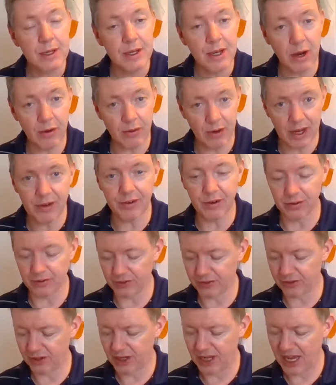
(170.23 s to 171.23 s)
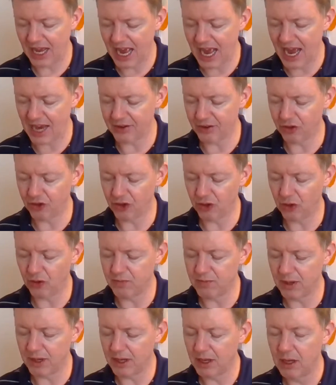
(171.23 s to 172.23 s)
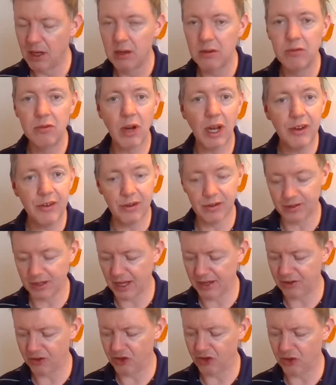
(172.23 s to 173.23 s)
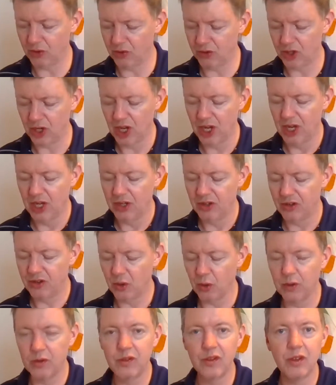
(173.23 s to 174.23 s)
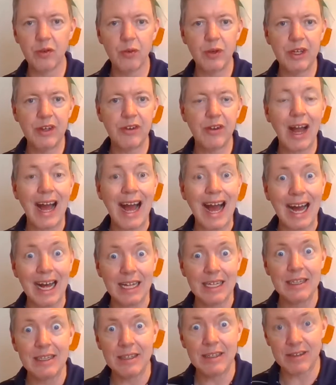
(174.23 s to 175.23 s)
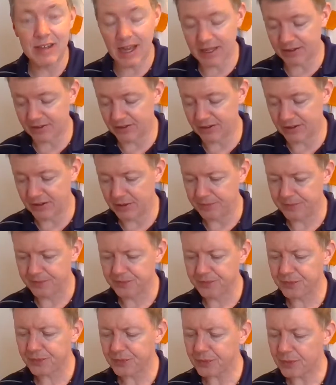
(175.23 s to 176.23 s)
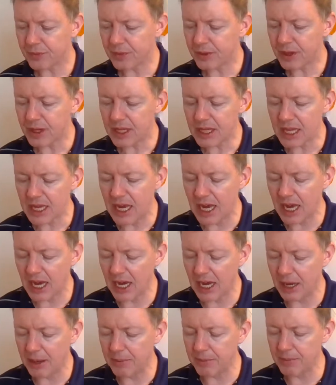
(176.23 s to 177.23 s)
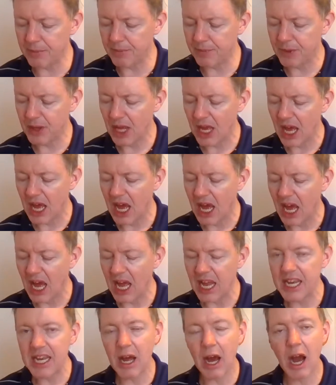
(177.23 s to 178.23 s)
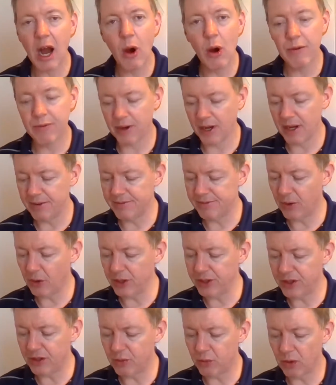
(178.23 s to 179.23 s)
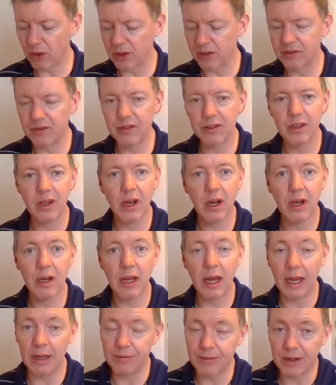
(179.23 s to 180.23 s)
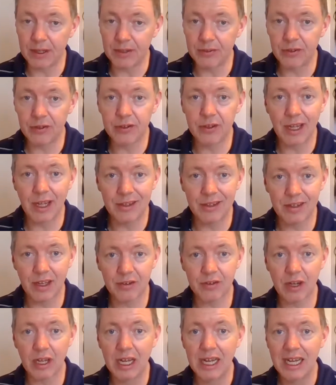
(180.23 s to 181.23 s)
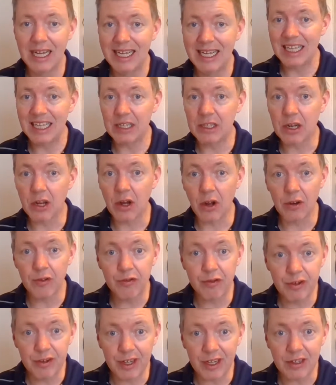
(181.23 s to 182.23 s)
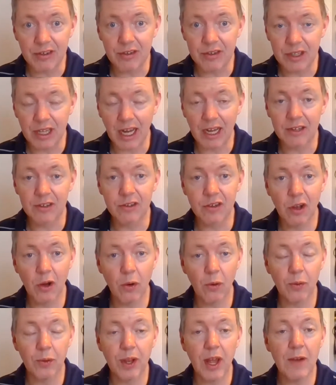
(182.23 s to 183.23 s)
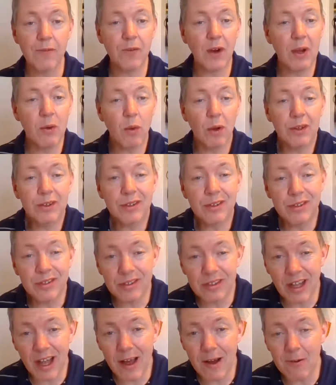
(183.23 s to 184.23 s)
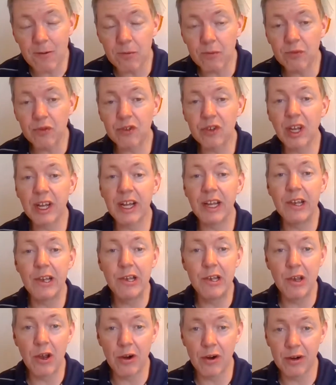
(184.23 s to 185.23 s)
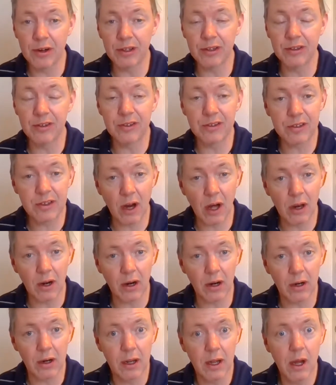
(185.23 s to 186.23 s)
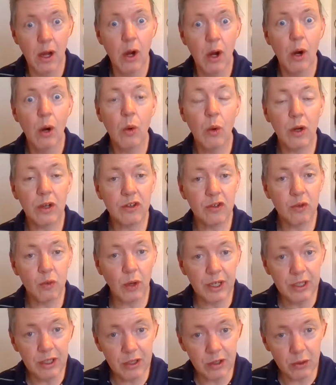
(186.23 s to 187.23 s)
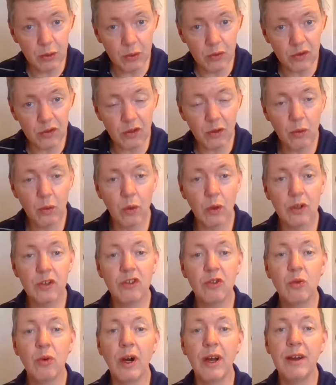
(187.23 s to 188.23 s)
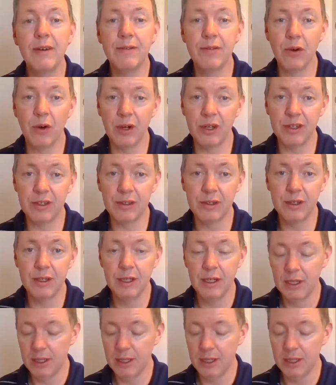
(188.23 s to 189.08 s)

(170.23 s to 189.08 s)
narrator's attitude, my writer's attitude towards the reader and the text. Now, how have I avoided words and phrases, etc., that contradict that tone? If I want to sound like a learned scholar, what do I use? What do I avoid?